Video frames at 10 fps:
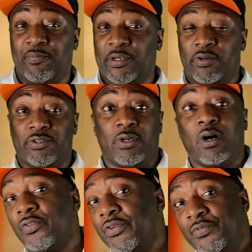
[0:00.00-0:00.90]
because
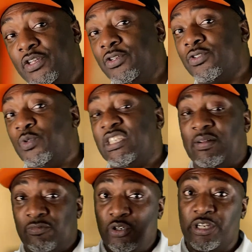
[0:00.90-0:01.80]
all the videos which
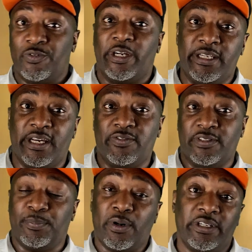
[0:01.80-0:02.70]
I'm doing right now
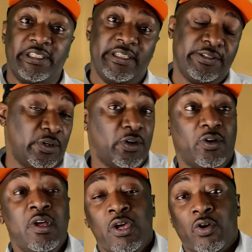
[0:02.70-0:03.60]
for politics or